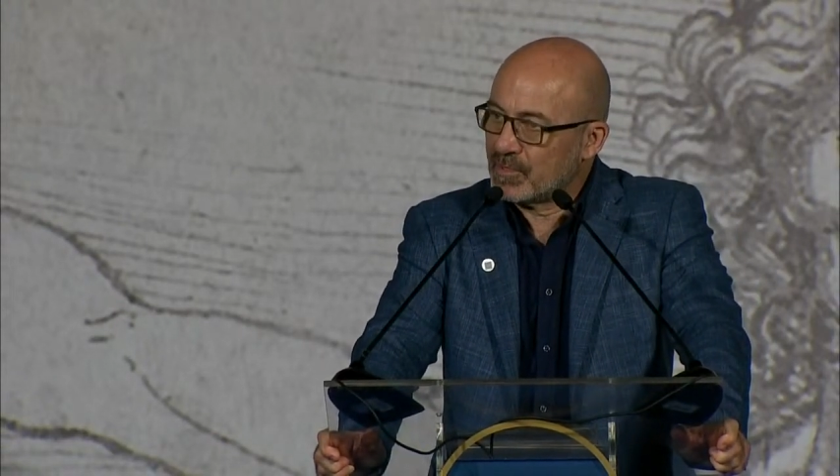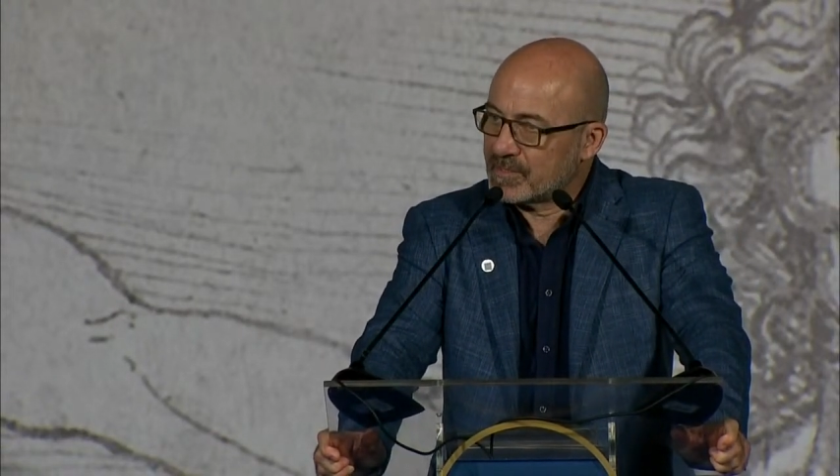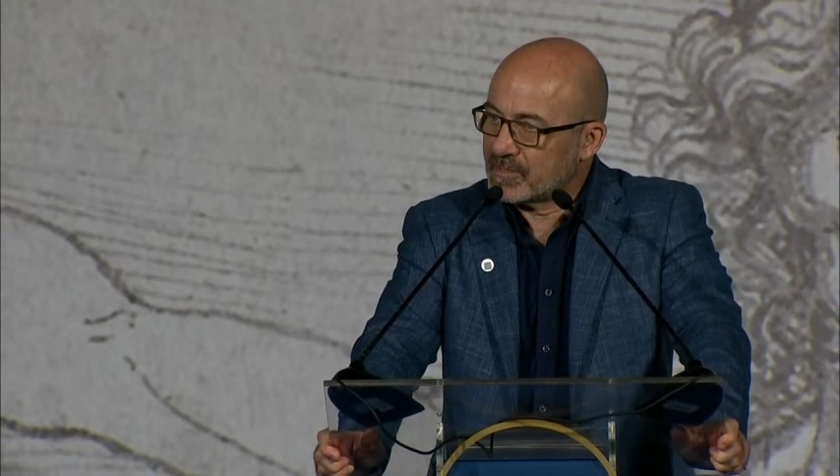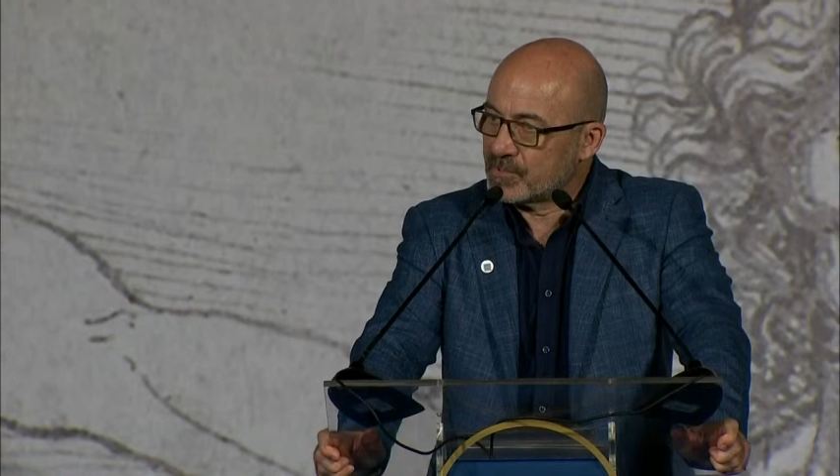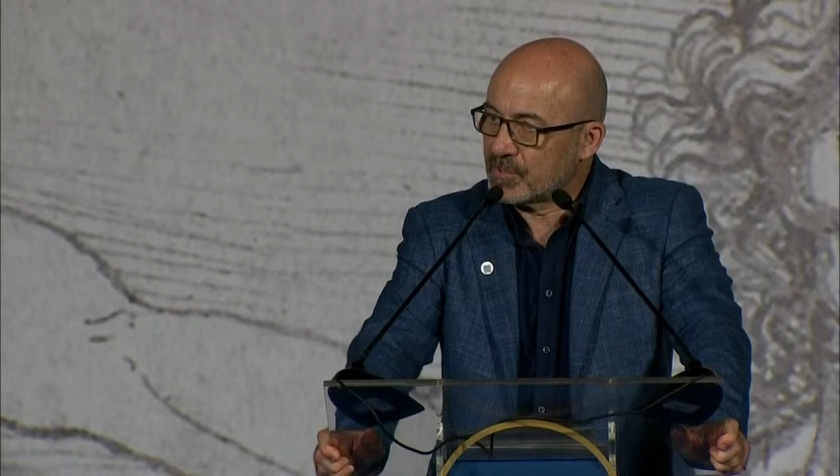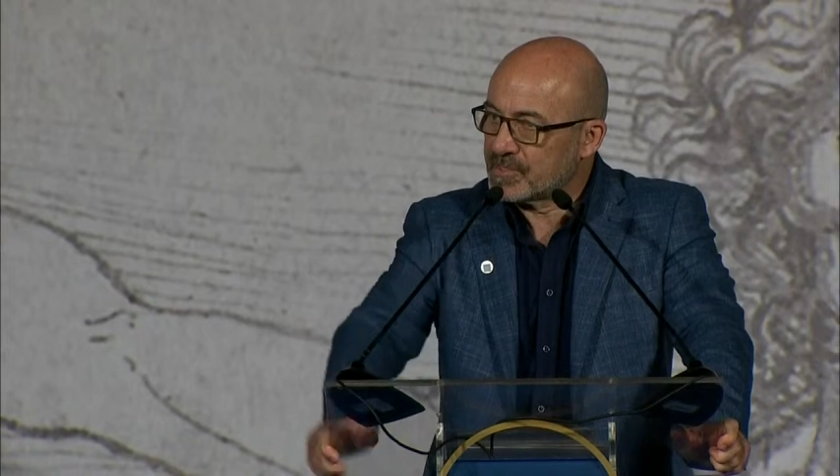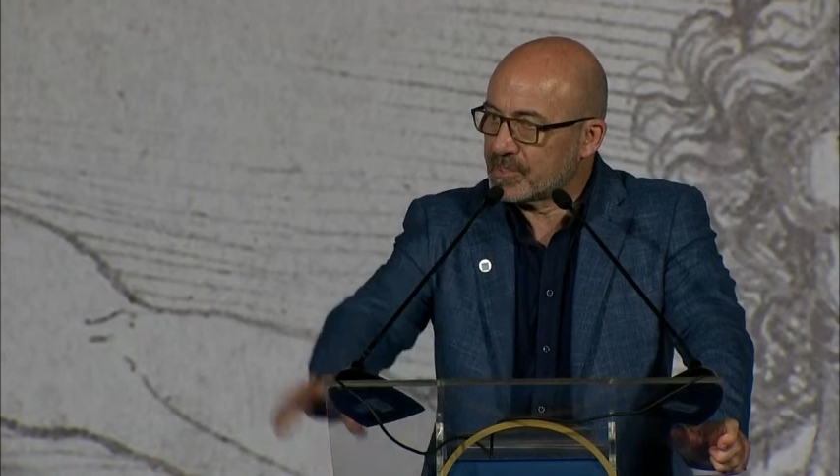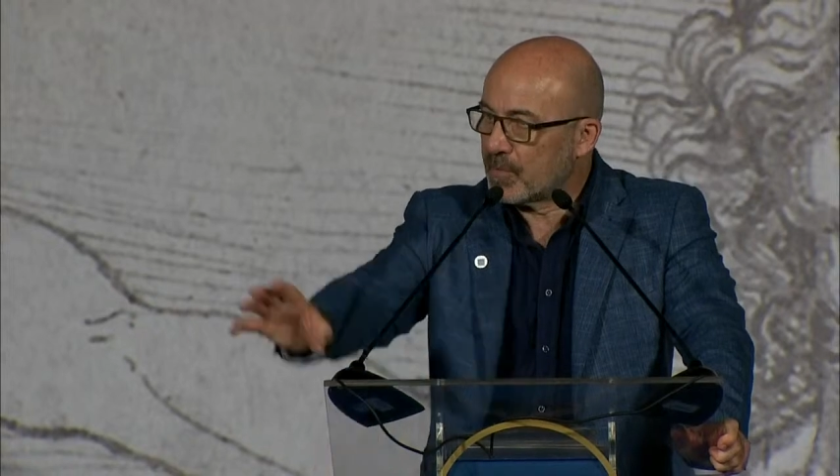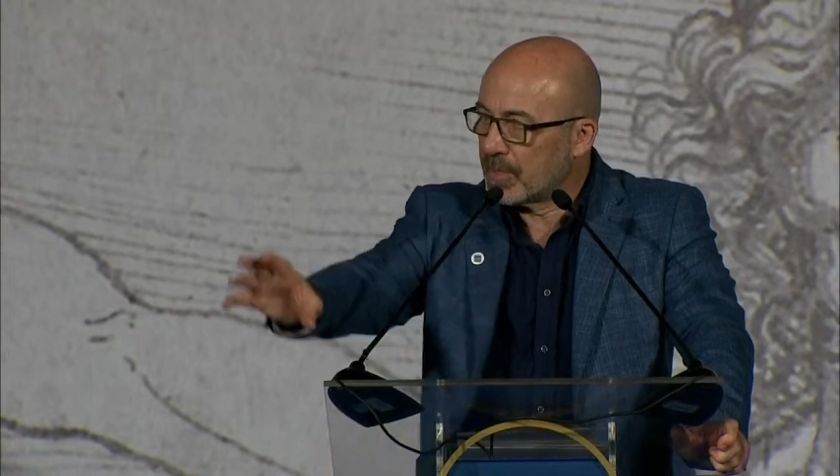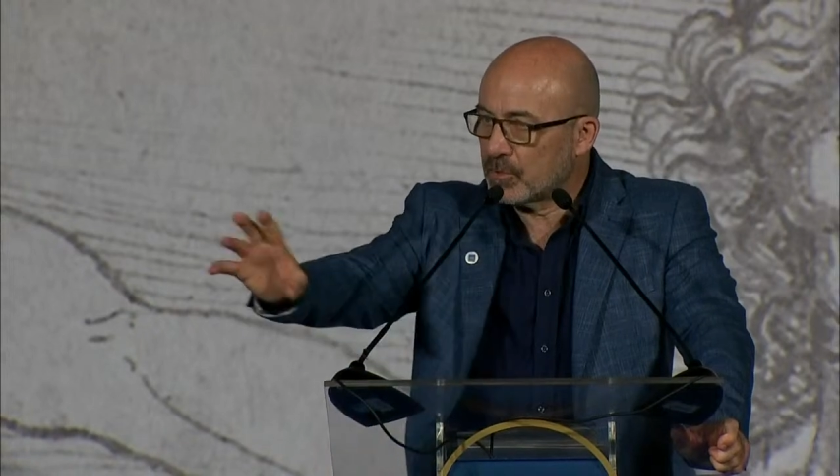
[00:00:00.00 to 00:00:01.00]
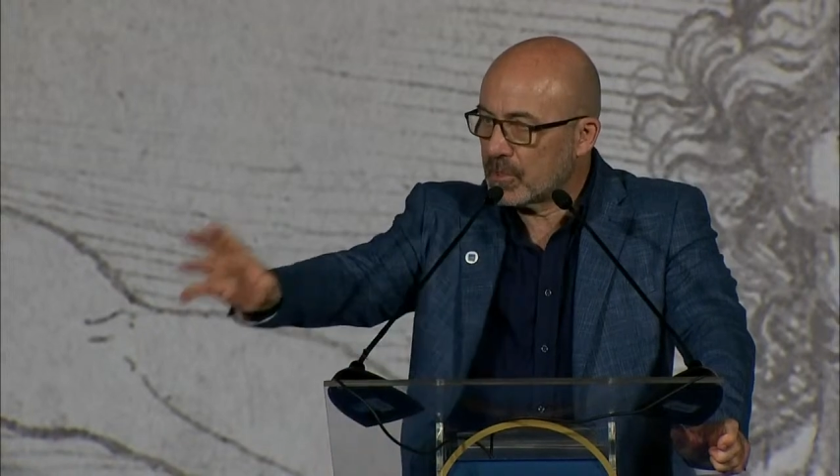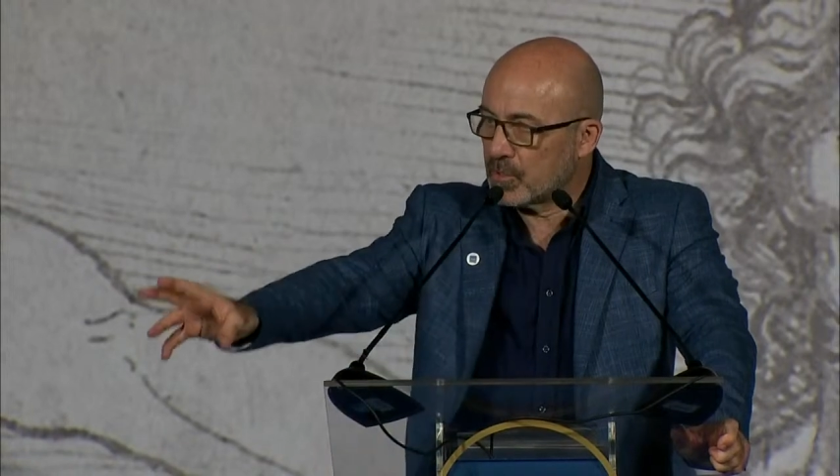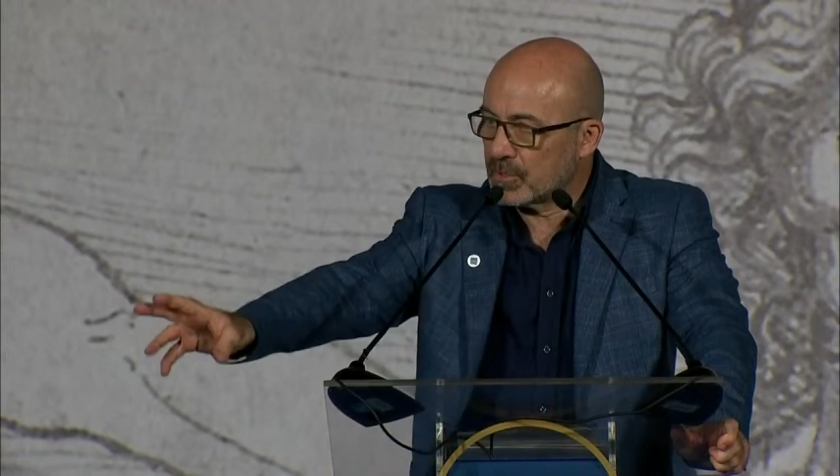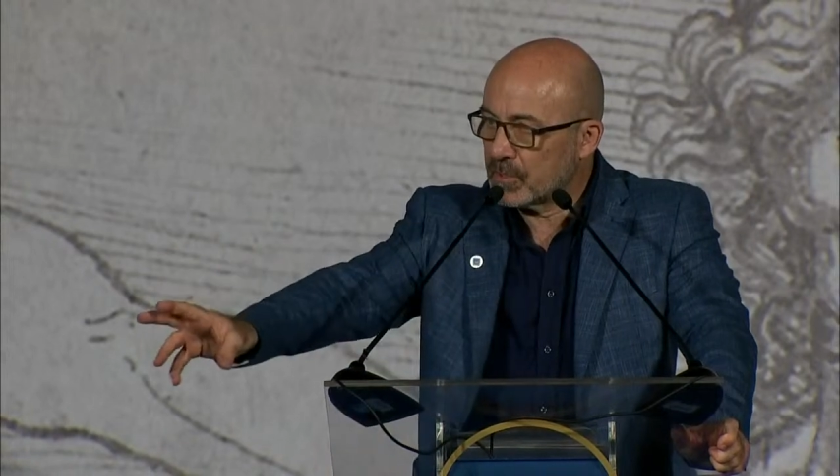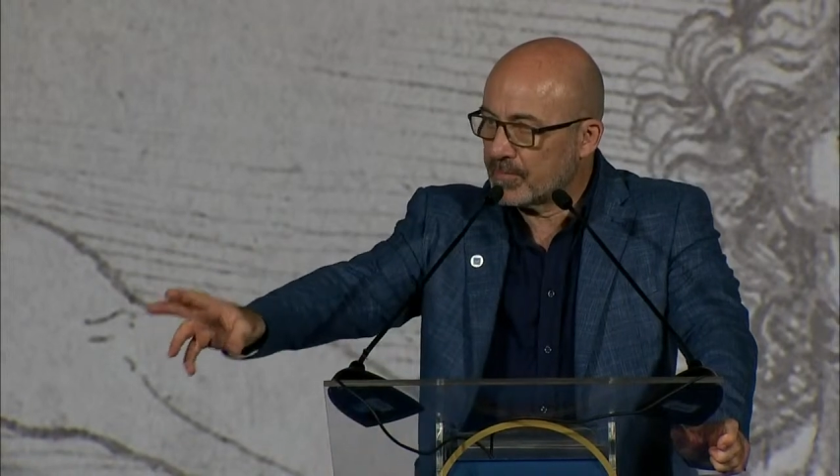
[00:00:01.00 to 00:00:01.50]
we have been giving
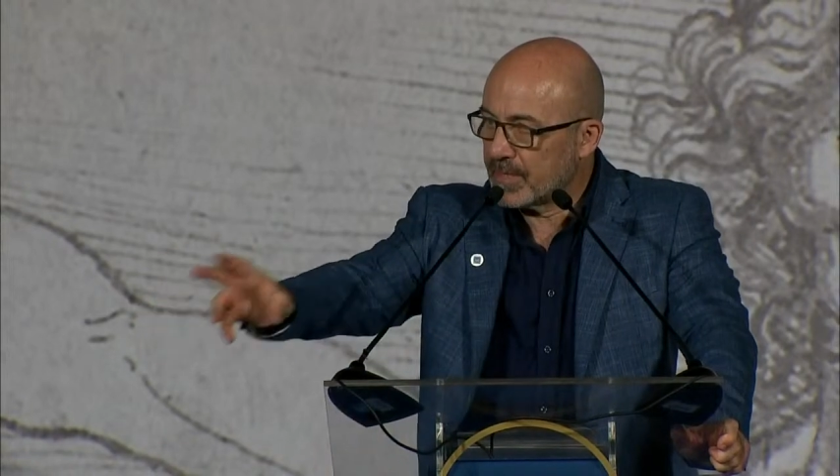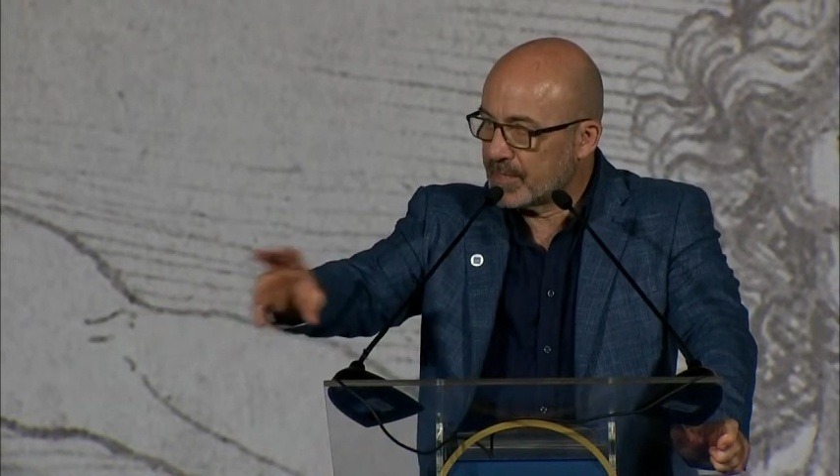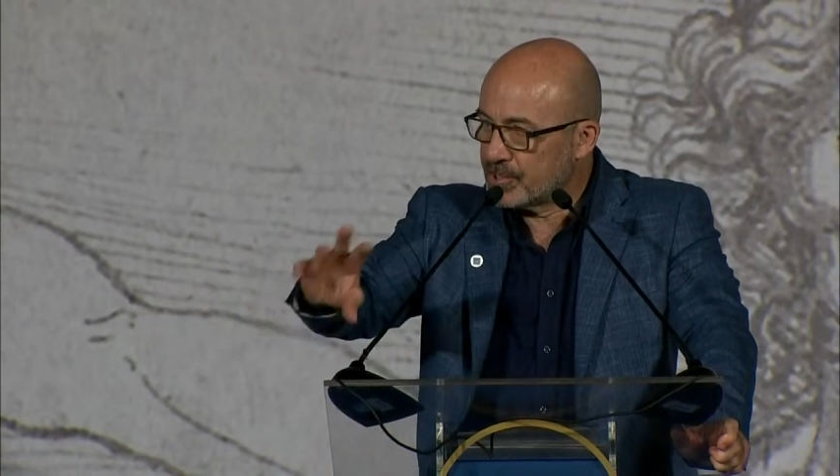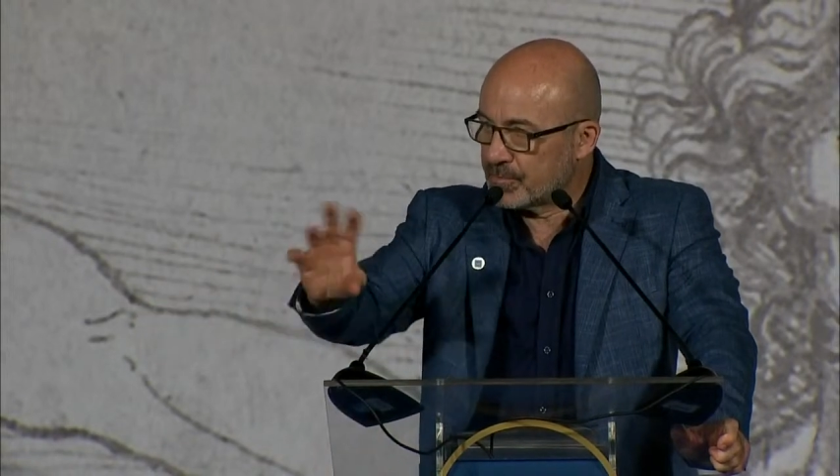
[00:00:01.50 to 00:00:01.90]
some deadline